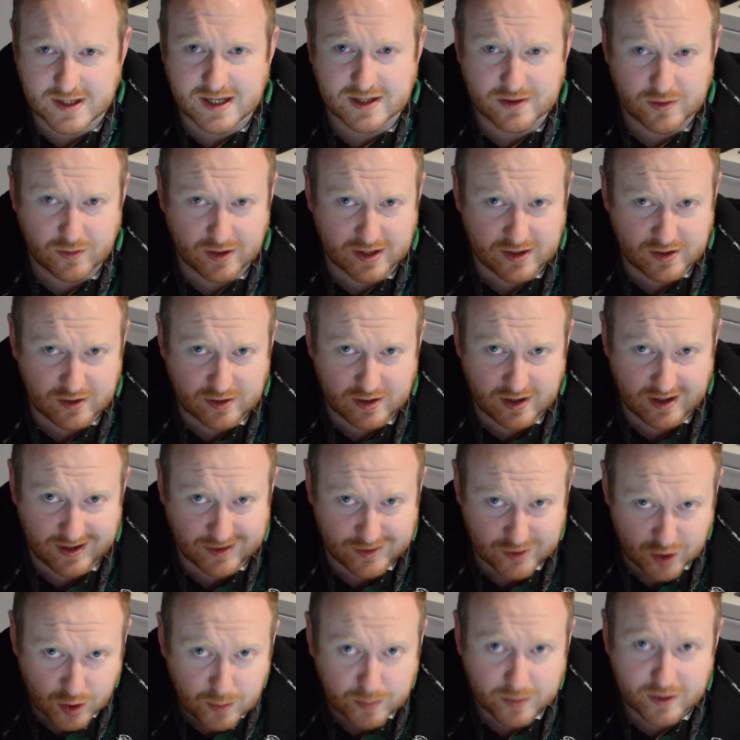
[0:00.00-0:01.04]
the right
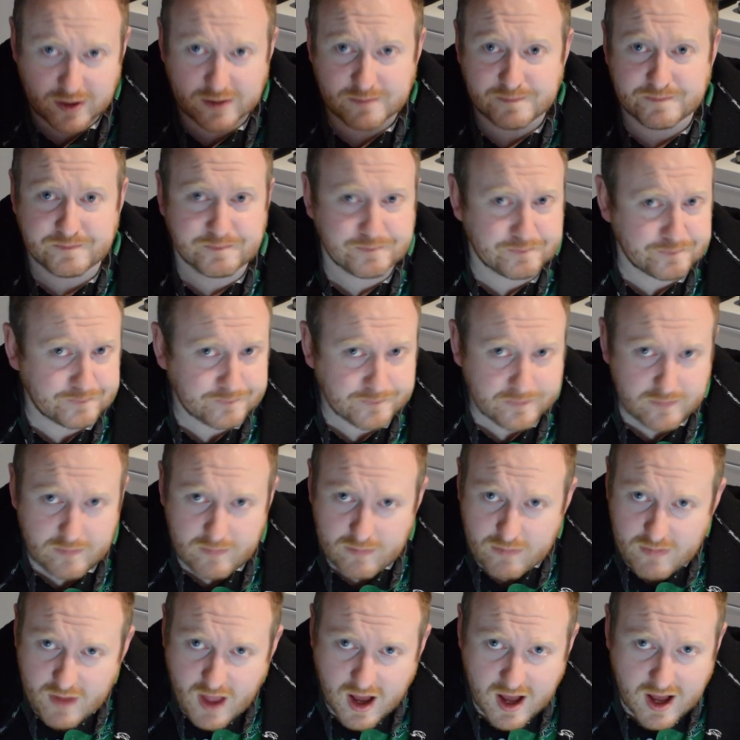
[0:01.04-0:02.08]
coupler,
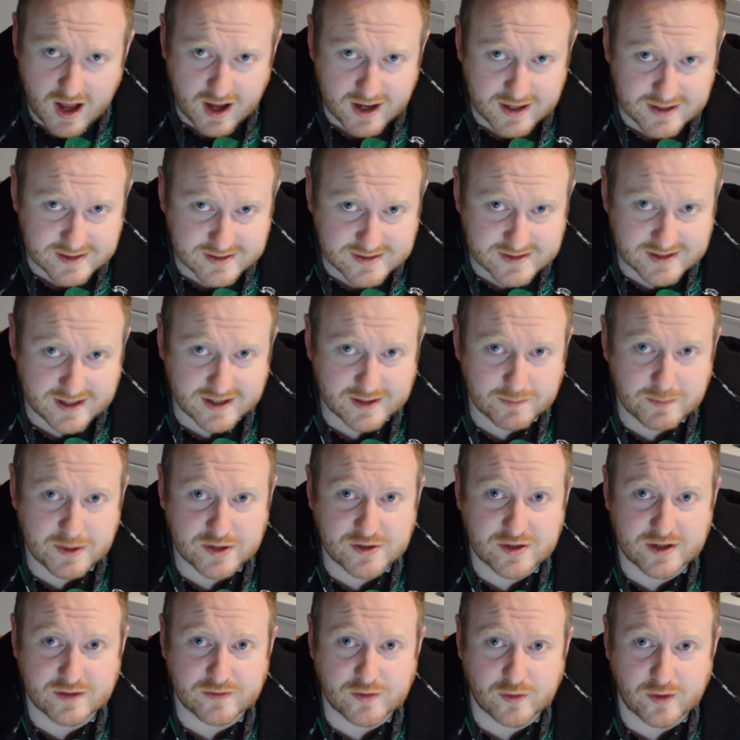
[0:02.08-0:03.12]
and make
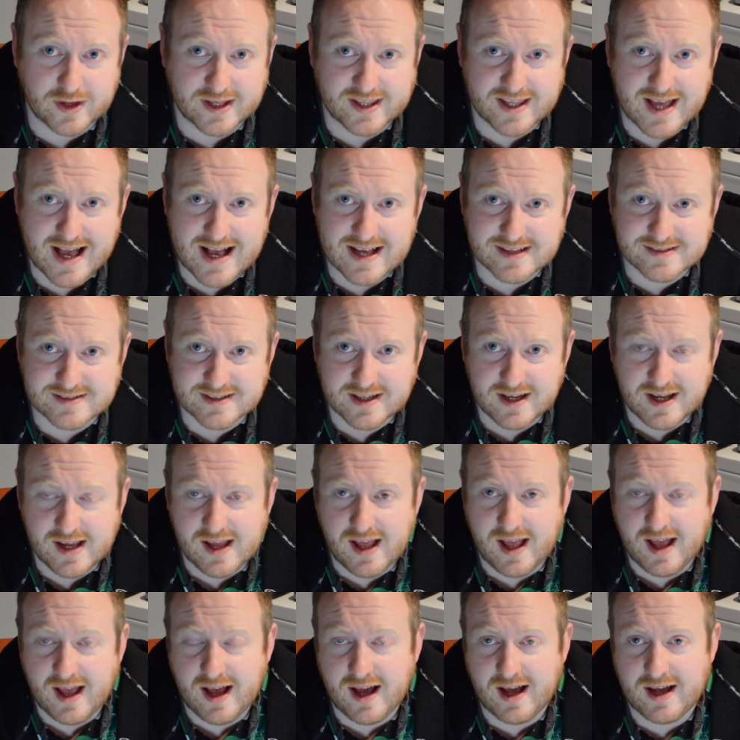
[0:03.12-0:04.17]
sure you have the right gas,
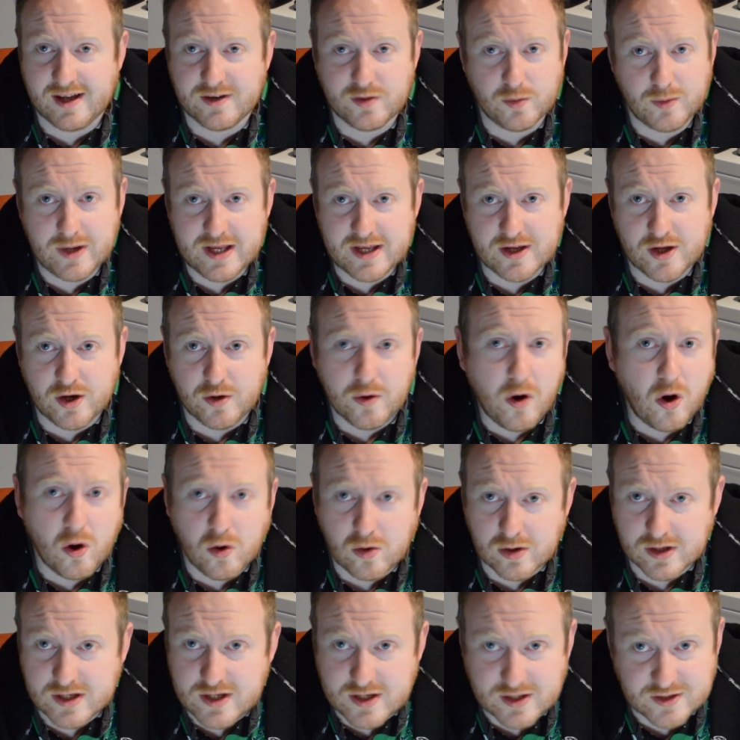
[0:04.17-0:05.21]
and away you go.
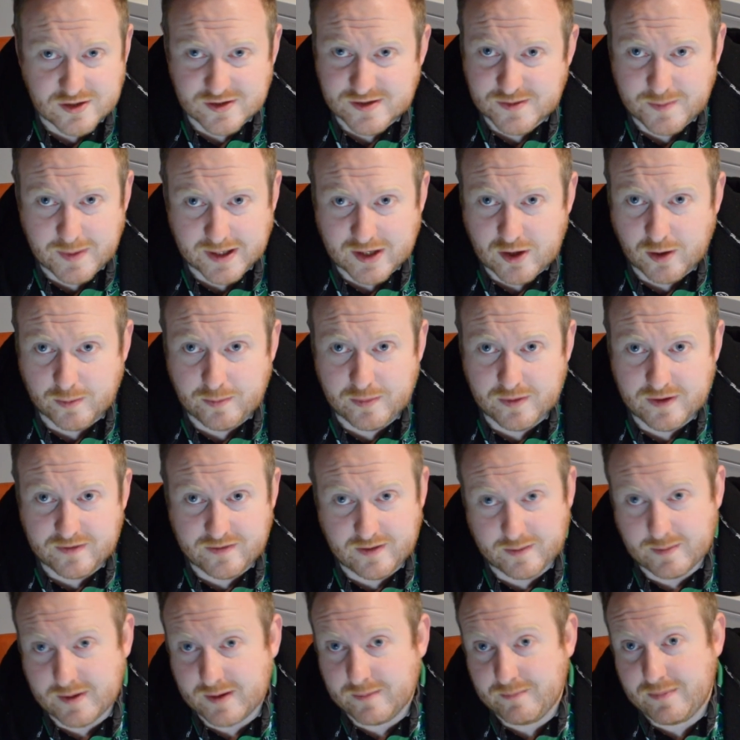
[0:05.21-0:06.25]
Or you can just pick up, if you
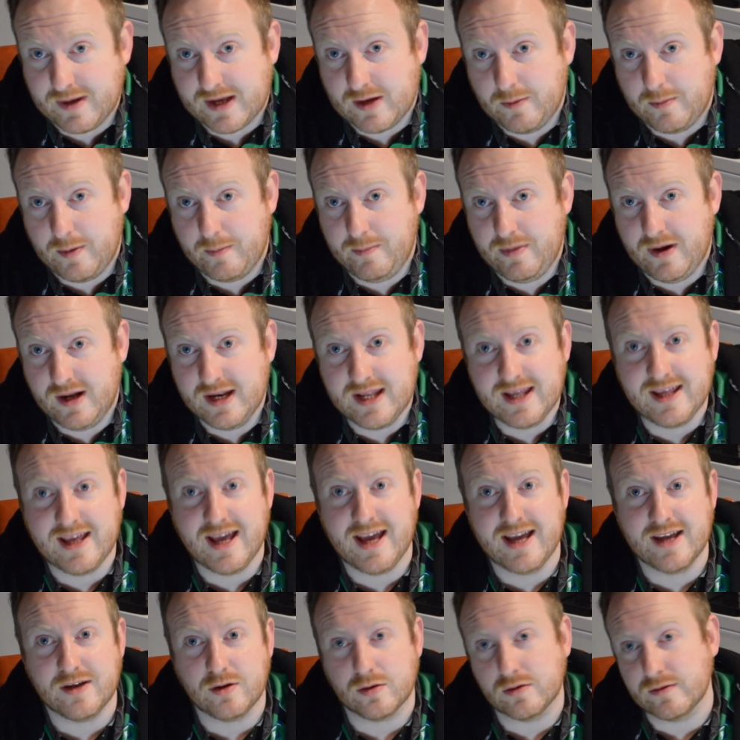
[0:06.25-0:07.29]
can pick up a poly
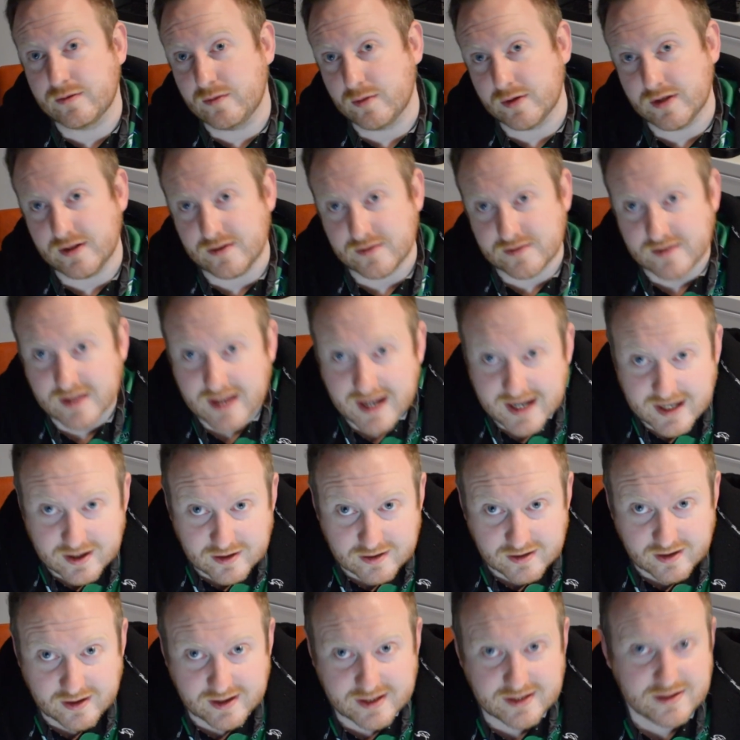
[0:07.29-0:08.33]
keg, or if you want to use the
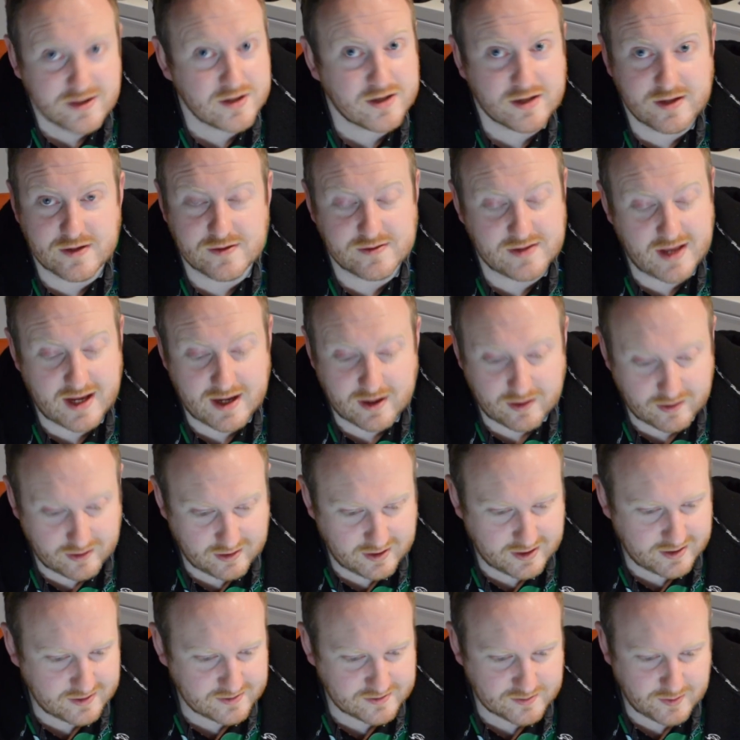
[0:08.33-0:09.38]
airline, you can use the
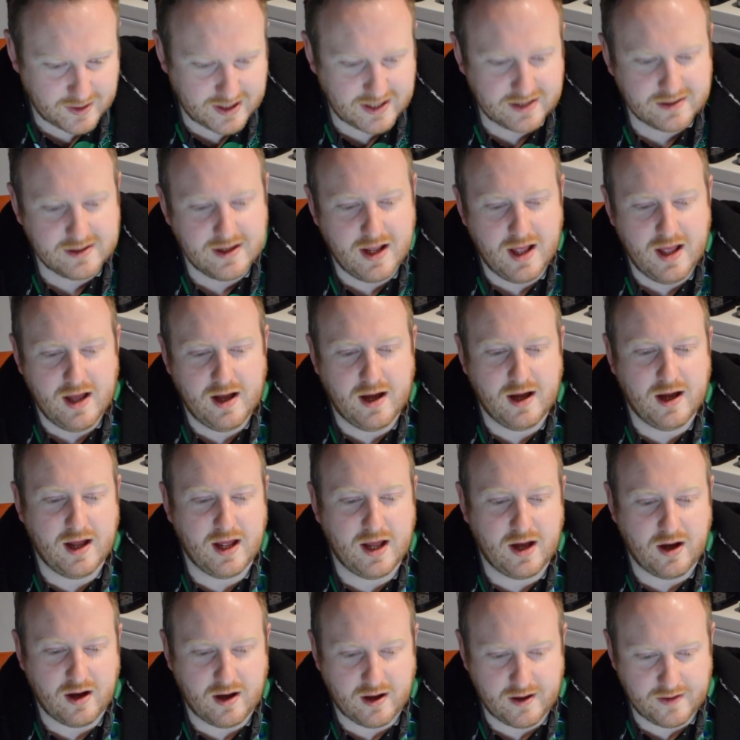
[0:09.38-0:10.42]
airline as well
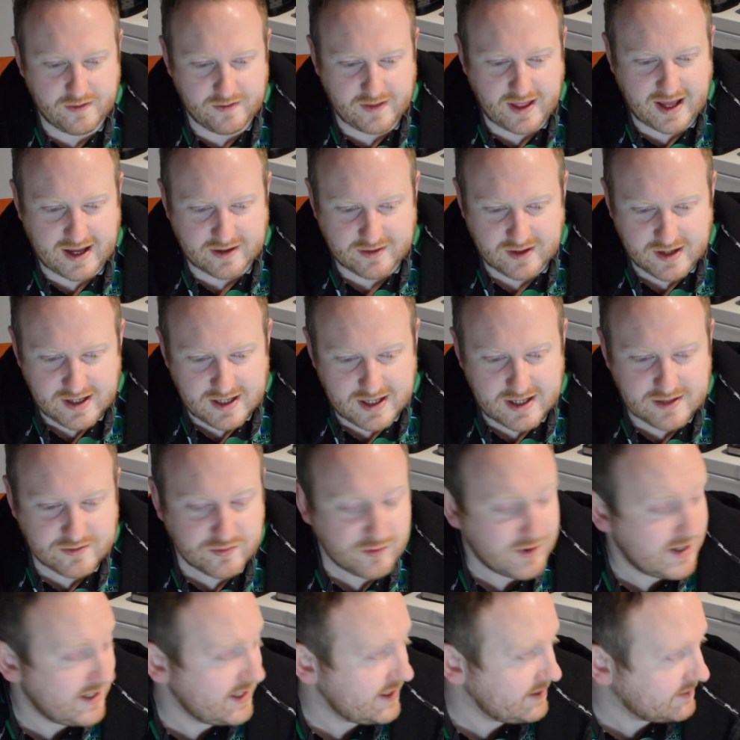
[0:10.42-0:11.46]
on that. It's
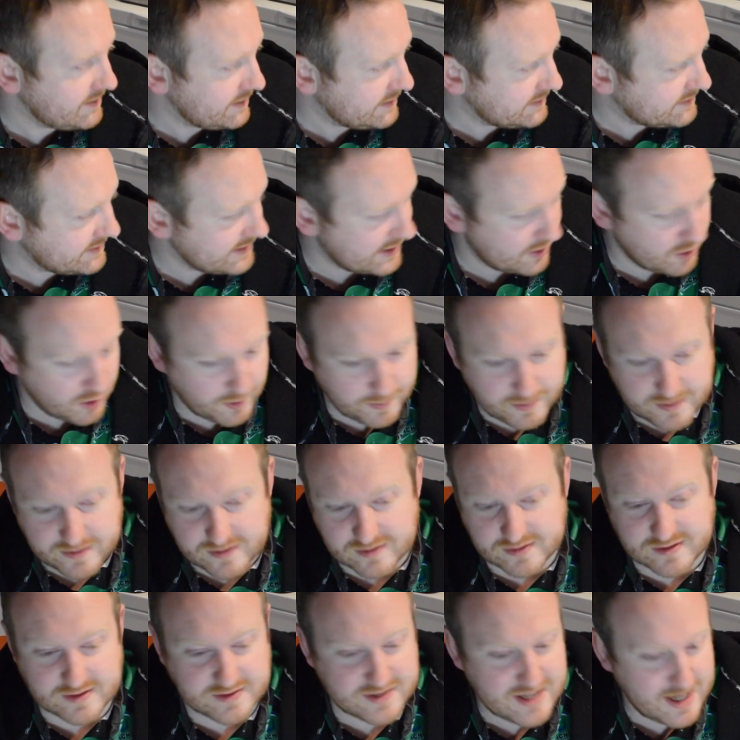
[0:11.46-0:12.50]
really easy to set up.
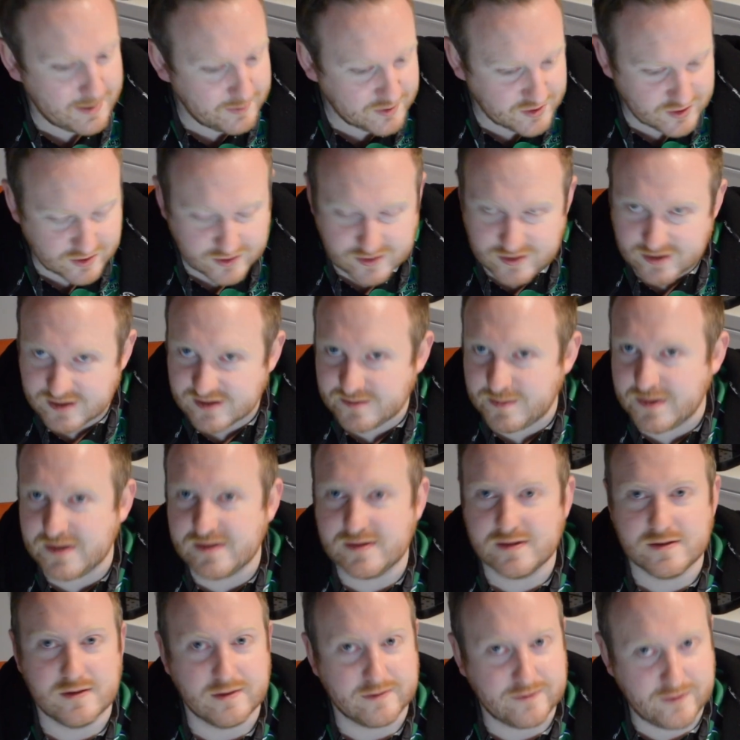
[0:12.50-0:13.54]
There's the temperature
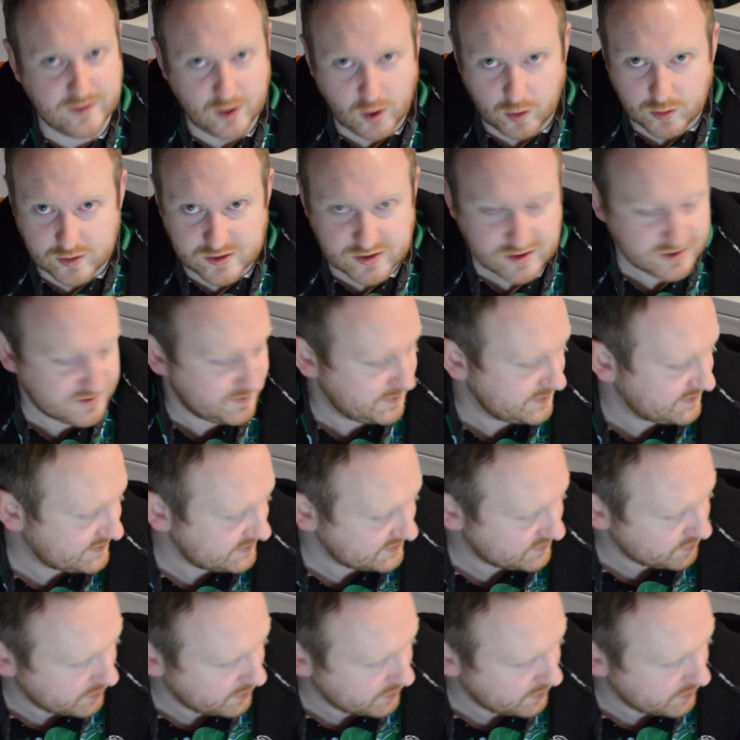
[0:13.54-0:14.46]
adjustments, there's flow adjustments as